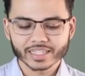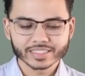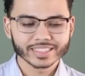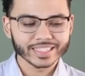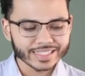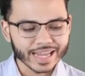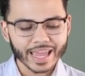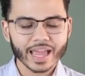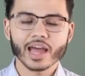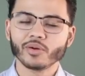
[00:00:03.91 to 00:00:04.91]

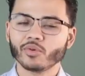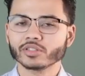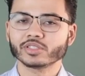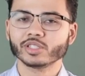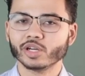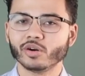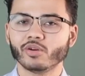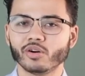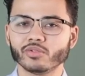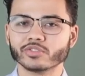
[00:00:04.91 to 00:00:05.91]
Today I want to go
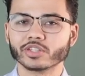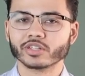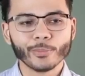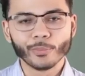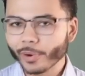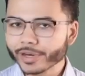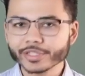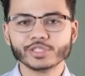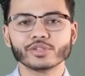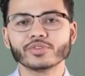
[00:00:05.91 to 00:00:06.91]
over what
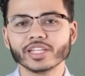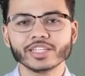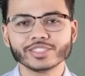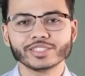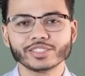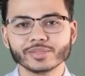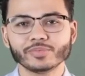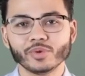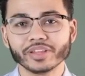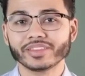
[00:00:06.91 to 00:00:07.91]
is your relationship
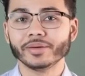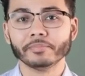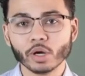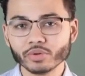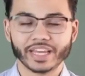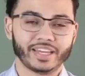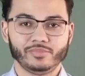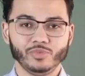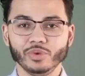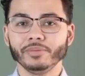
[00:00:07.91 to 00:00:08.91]
with the money,
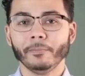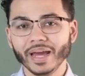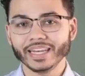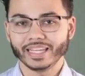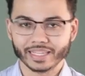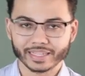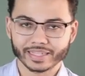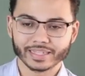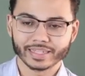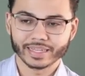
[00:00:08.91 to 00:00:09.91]
with money,
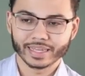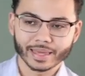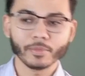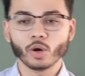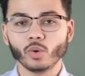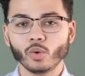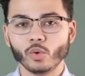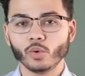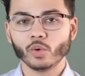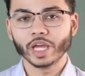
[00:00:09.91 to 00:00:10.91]

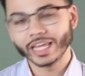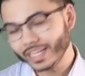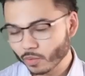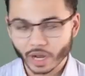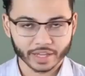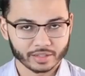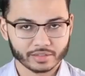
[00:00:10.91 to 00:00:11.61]
M-O-N-E-Y.